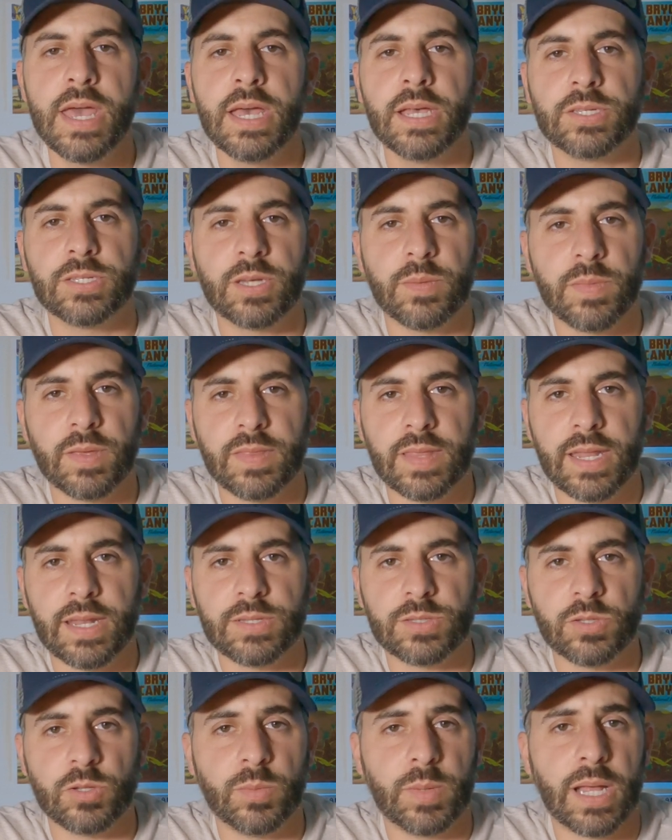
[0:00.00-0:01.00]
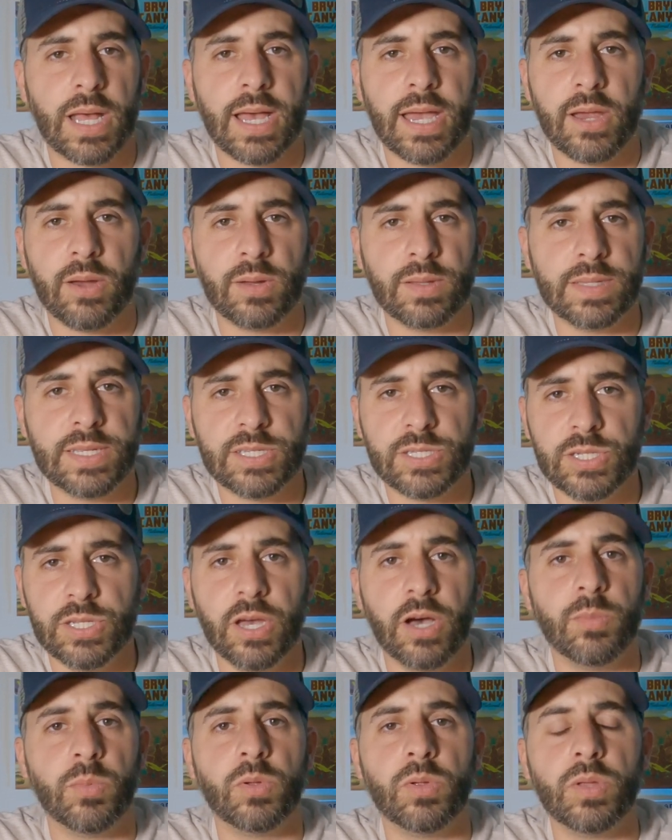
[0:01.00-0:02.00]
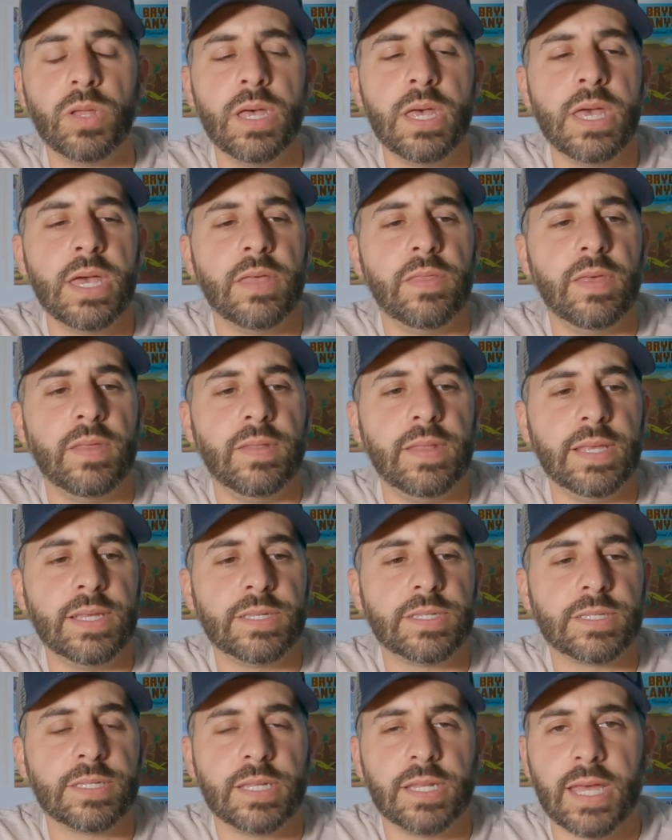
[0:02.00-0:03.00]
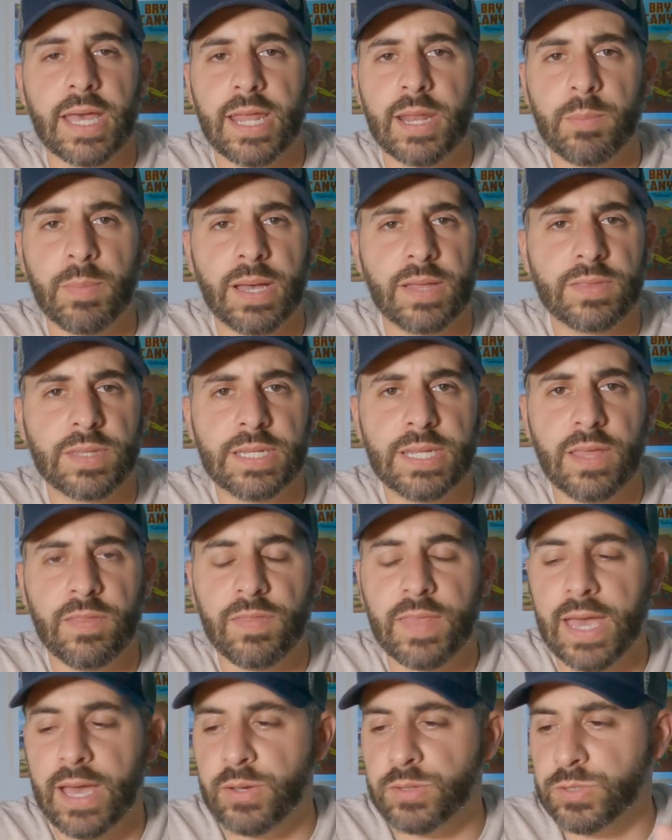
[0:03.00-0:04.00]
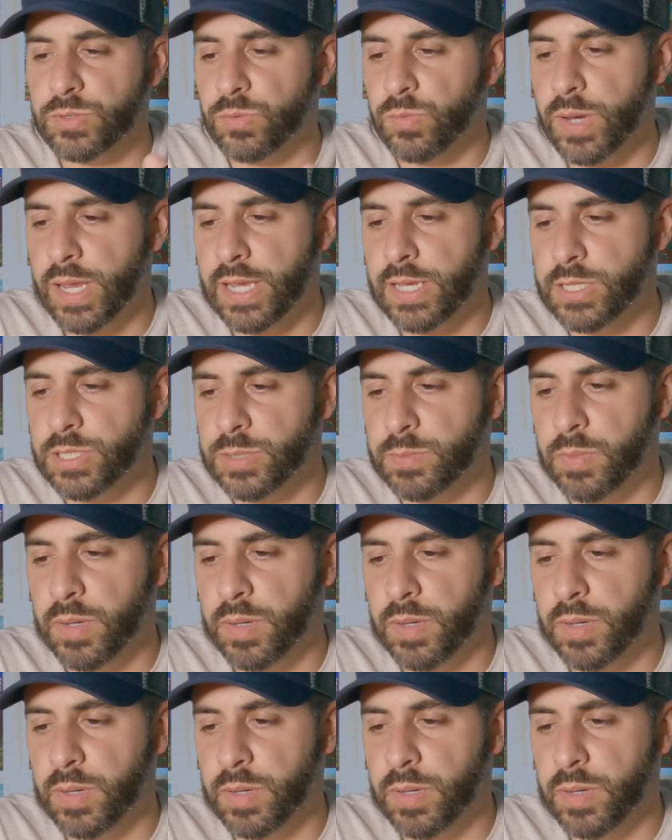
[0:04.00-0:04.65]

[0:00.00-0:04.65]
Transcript: something that is a little bit higher, at least double than this, and at about the 10,000 range.